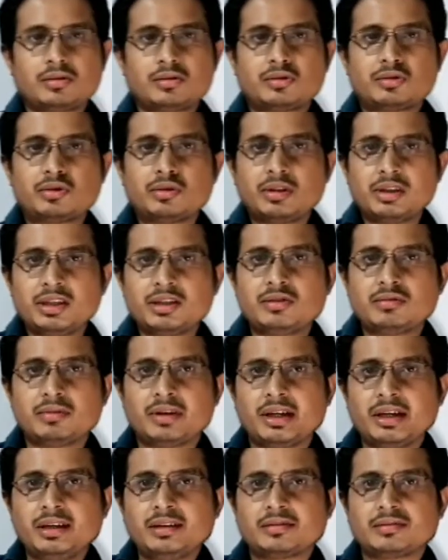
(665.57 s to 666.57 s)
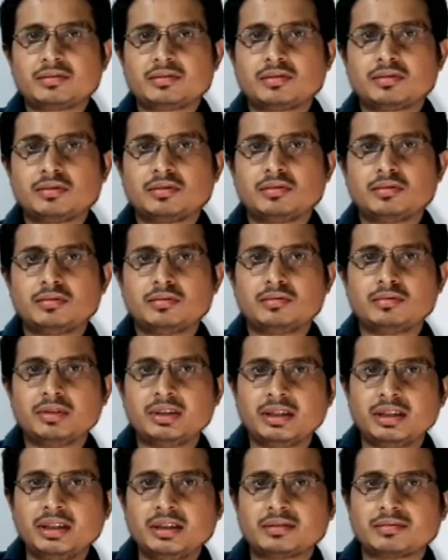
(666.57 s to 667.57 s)
through this way
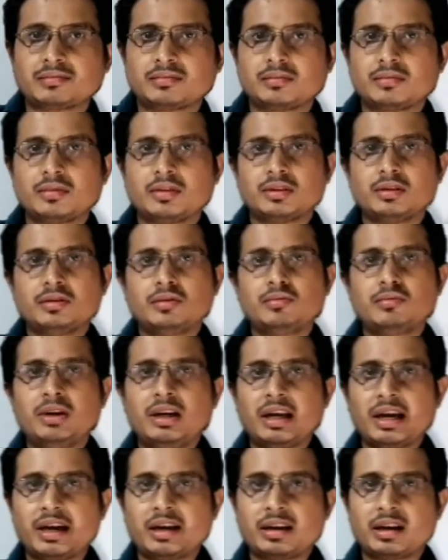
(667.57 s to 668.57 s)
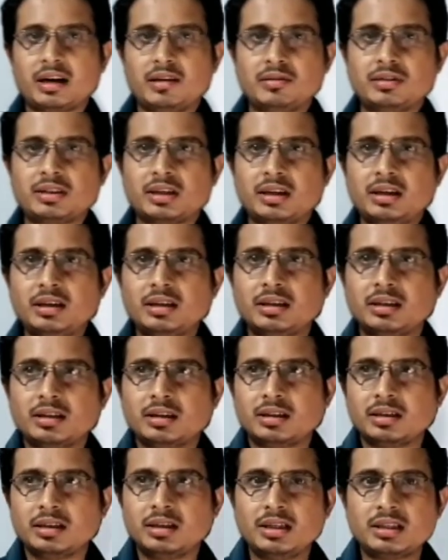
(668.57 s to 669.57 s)
we will encounter
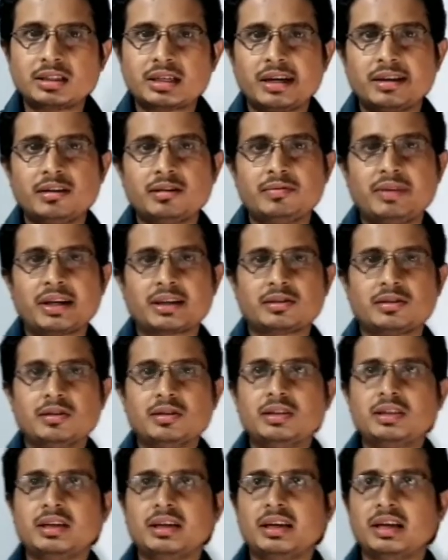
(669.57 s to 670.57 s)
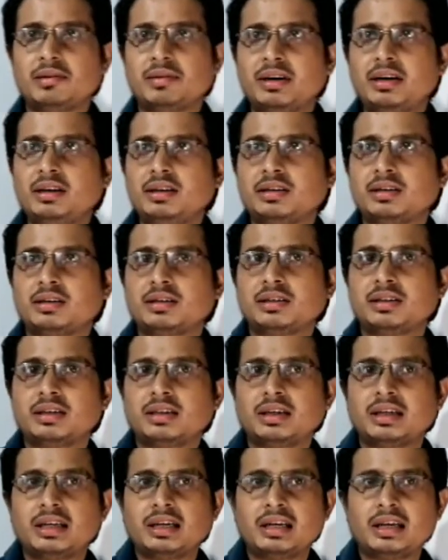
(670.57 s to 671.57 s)
this kind of vectors in our
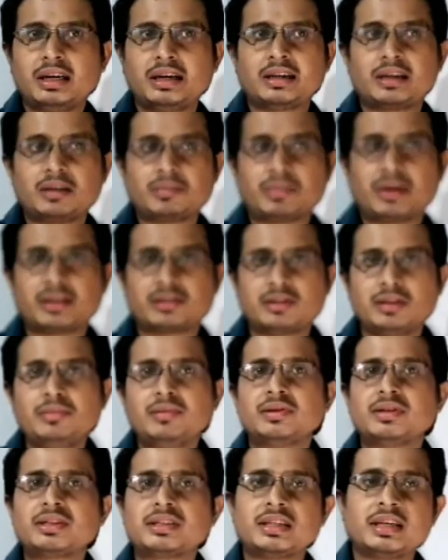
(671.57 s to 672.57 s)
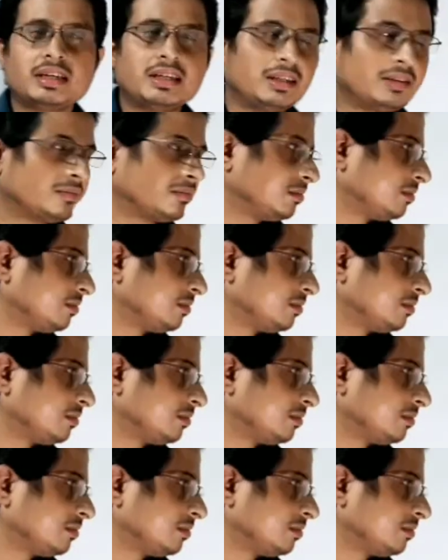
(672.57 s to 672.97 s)
later parts of study.